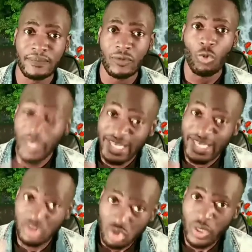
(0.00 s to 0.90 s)
We
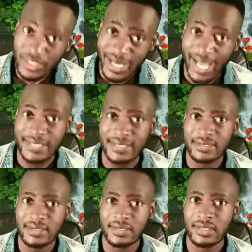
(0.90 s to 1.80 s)
can do it, guys.
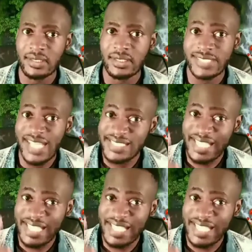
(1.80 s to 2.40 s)
Just